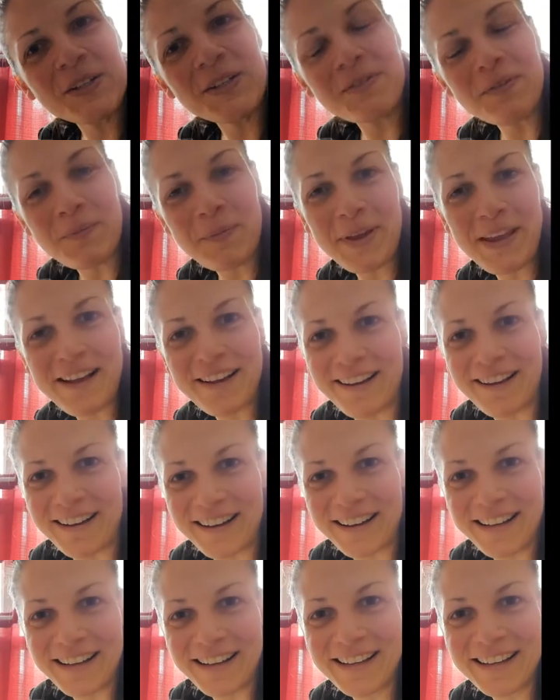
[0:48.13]
of a
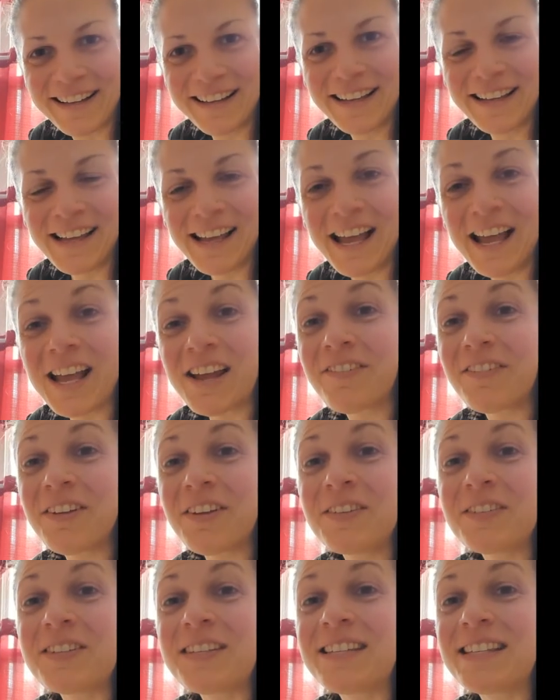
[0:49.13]
peacock? If
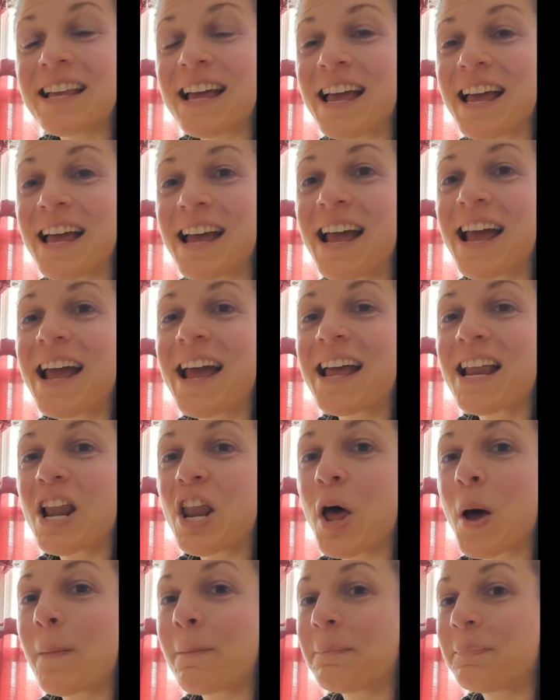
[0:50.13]
you said
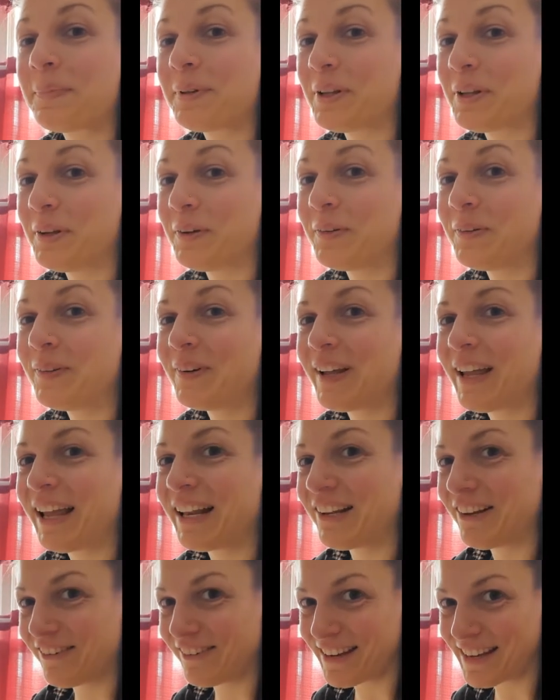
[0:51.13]
blue
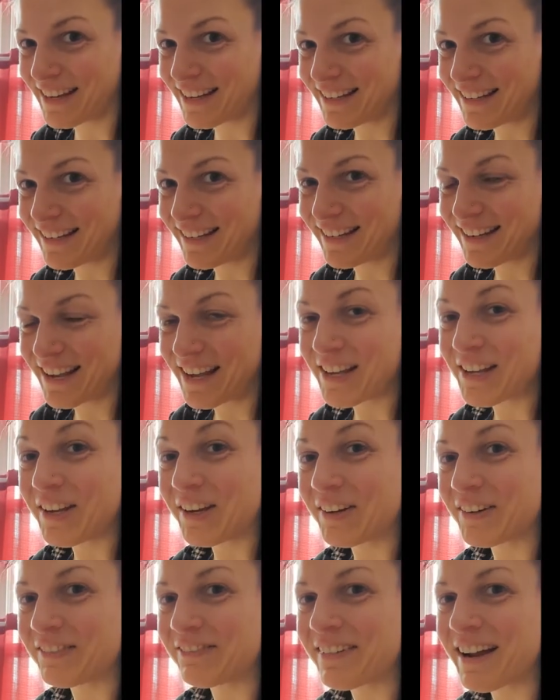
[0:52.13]
and green,
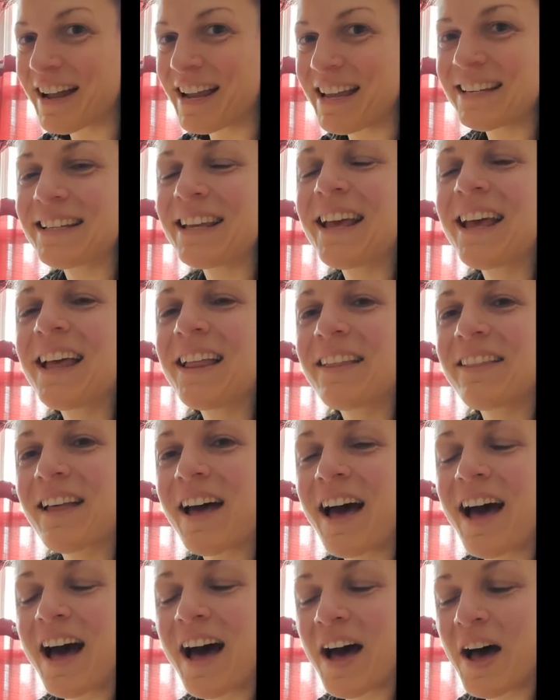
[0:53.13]
you're right.
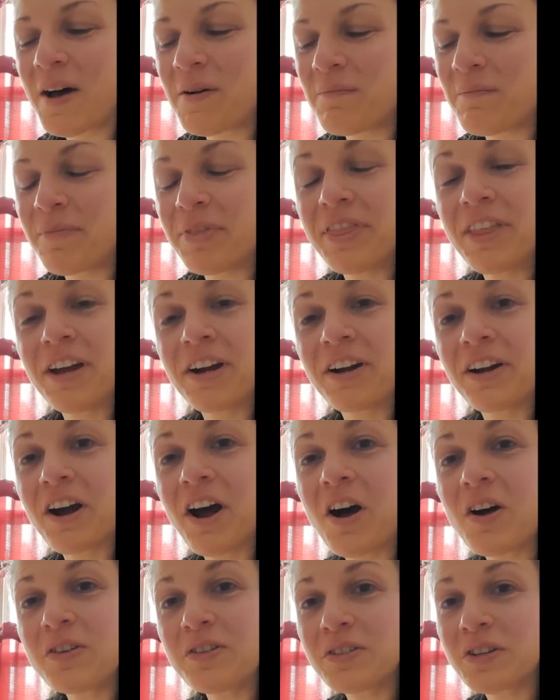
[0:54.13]
Um, there
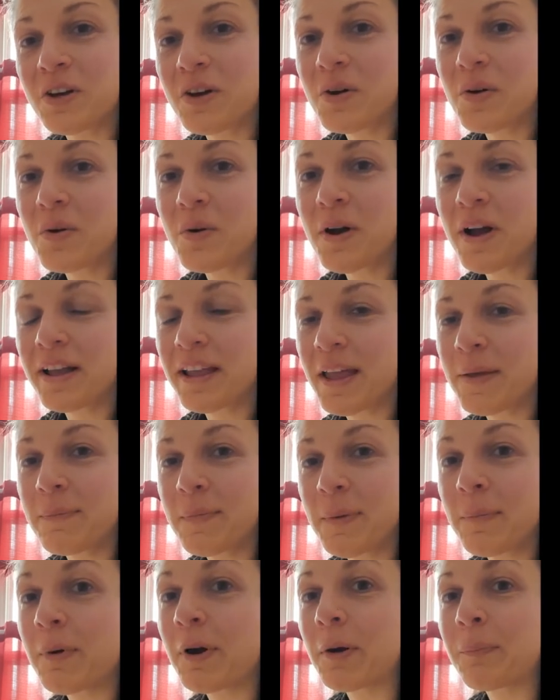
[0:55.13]
also can
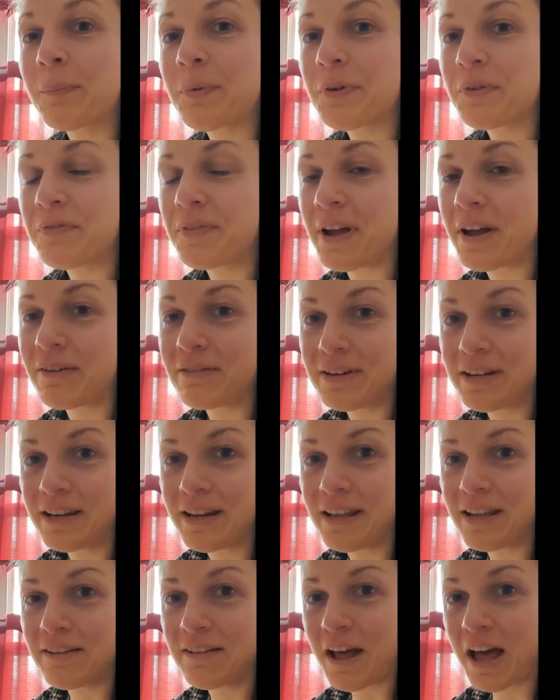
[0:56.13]
be purple found in
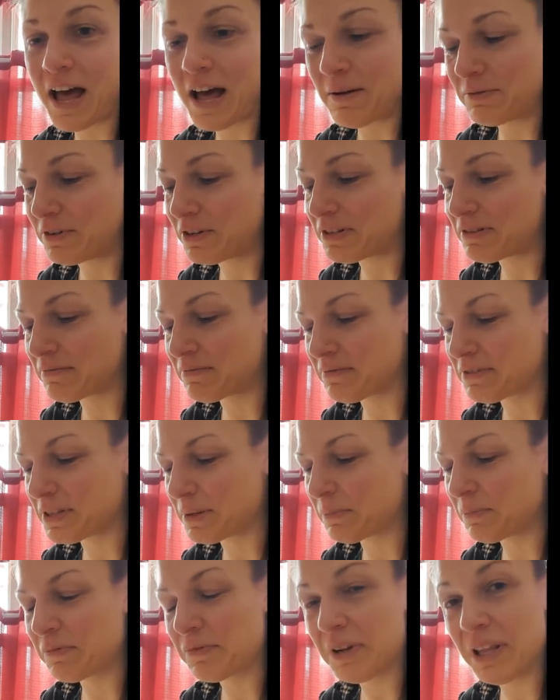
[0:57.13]
it, um, just
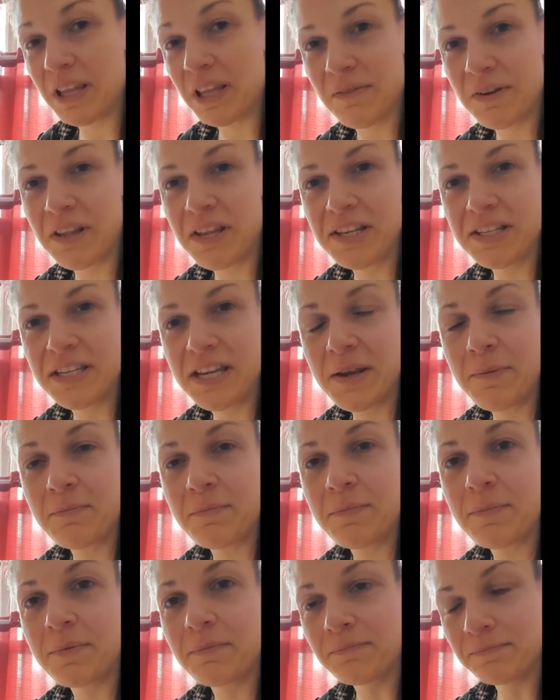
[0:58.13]
some really, really deep
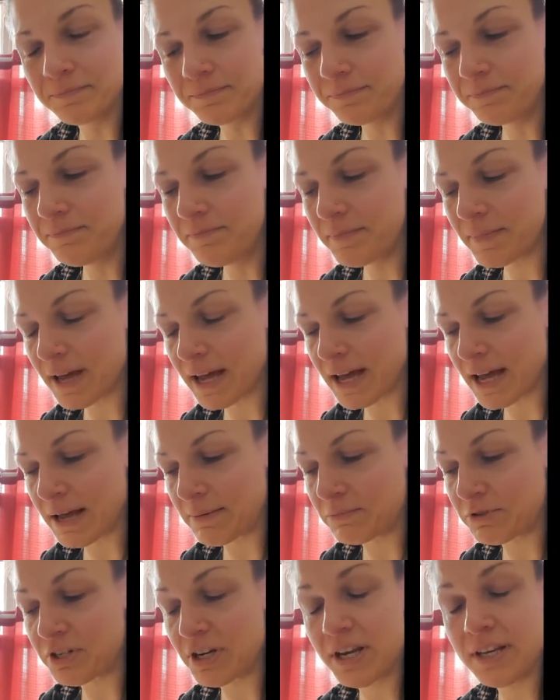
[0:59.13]

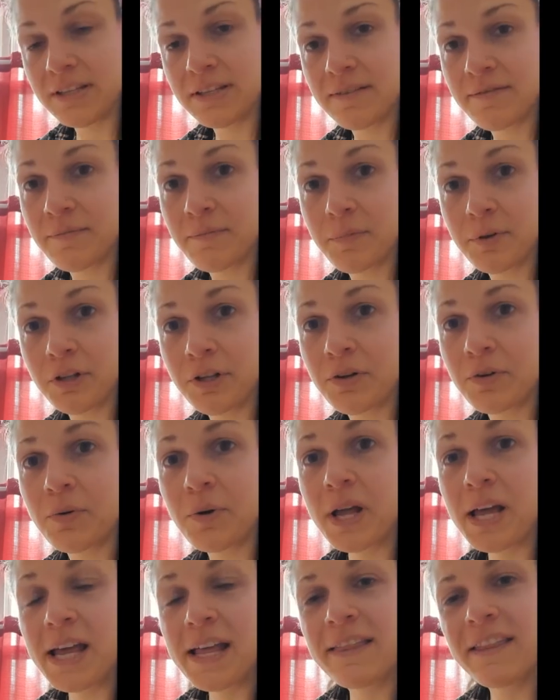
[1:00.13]
um, shades of blue
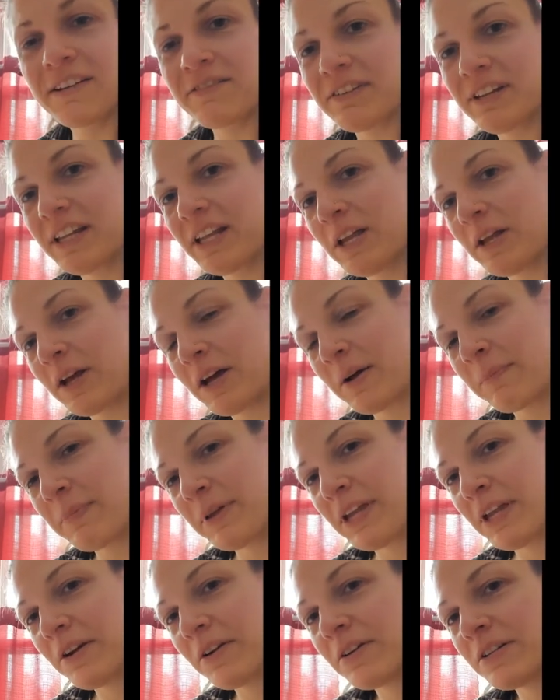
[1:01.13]
that really
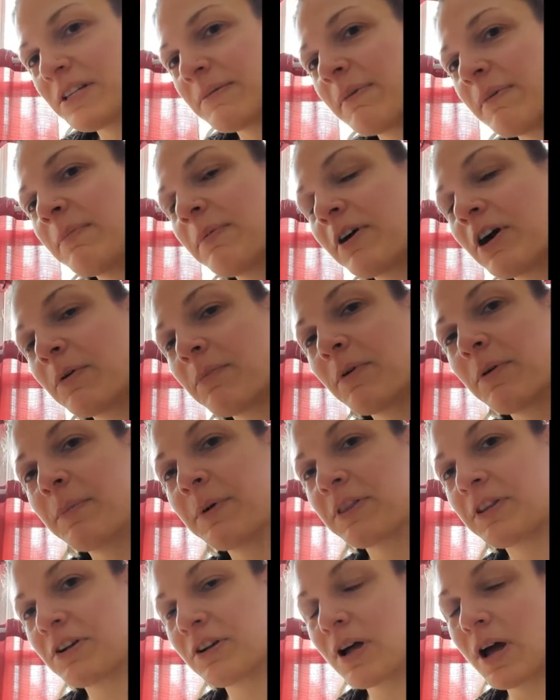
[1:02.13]
appear to be purple,
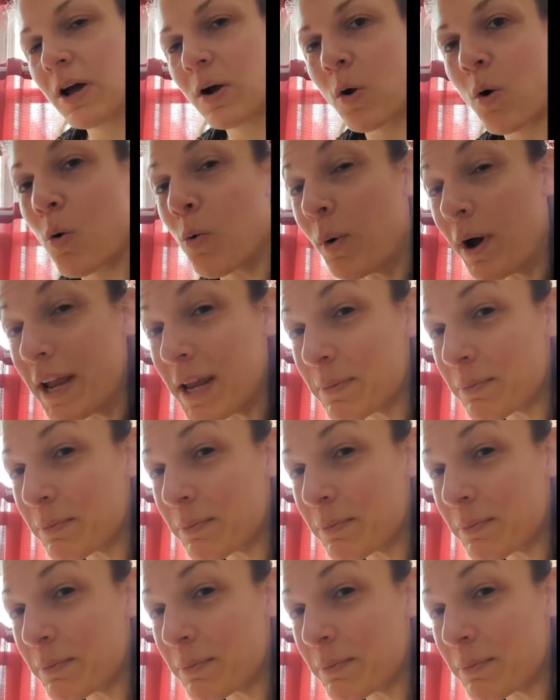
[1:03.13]
but they're not quite